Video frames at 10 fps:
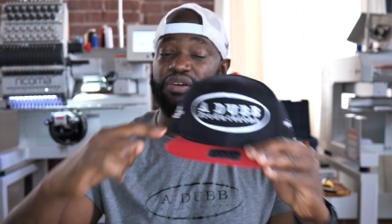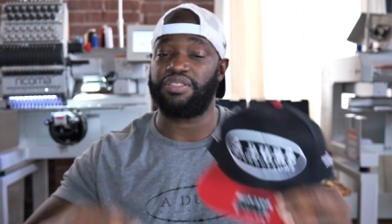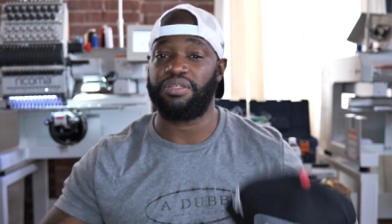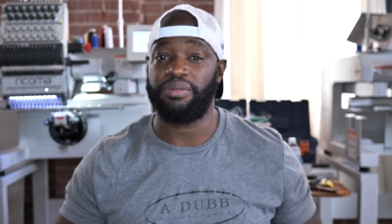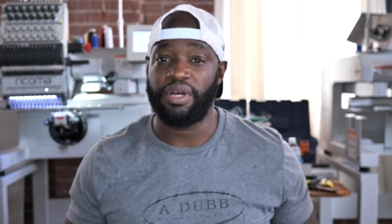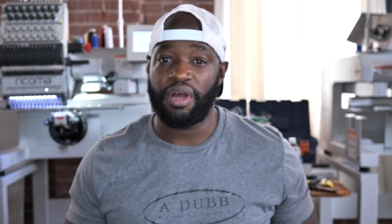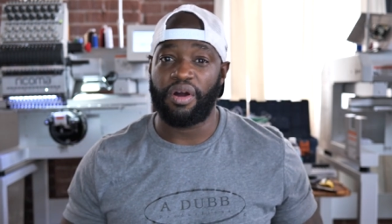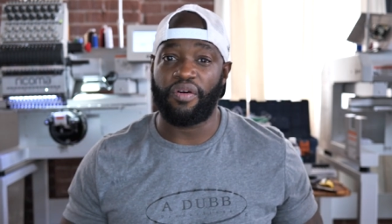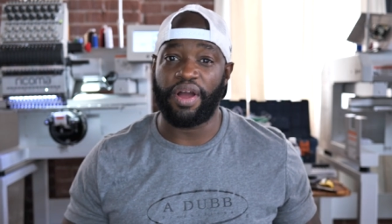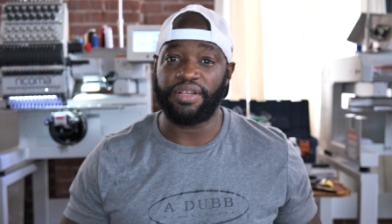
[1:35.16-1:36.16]
also.
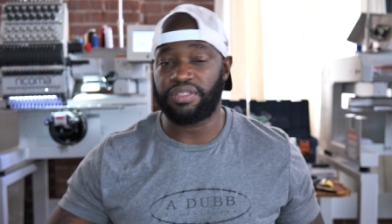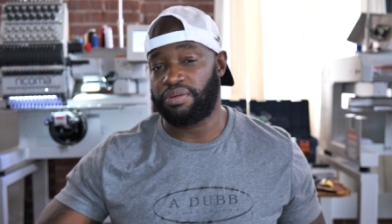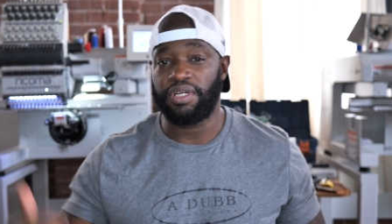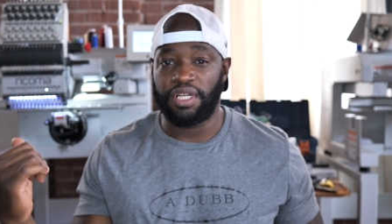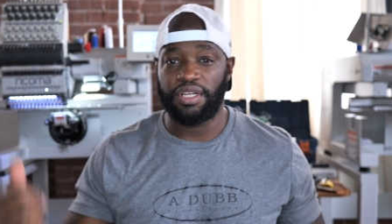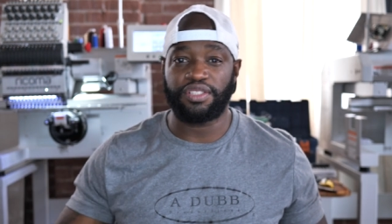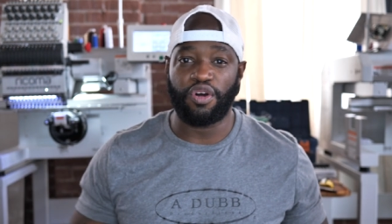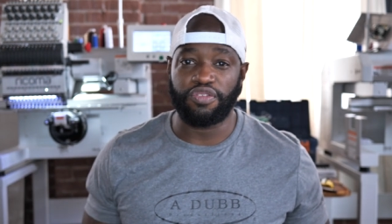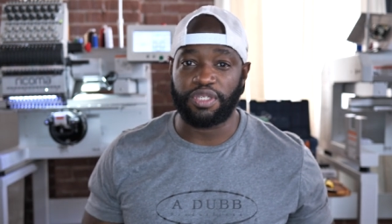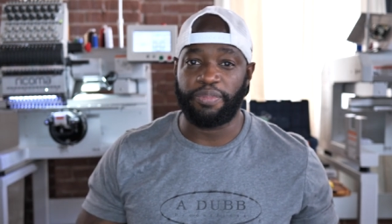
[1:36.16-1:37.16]
All right, so let's
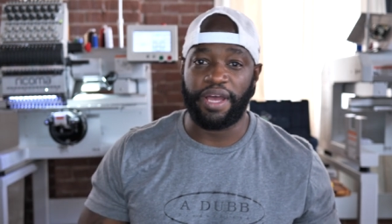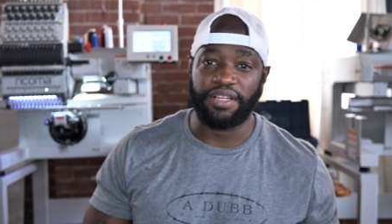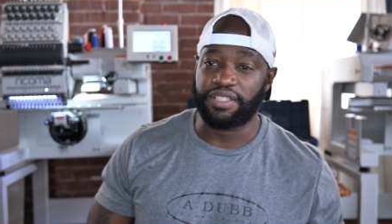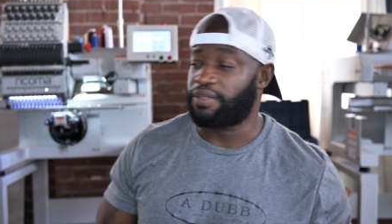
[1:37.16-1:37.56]
go over to the pad. Let's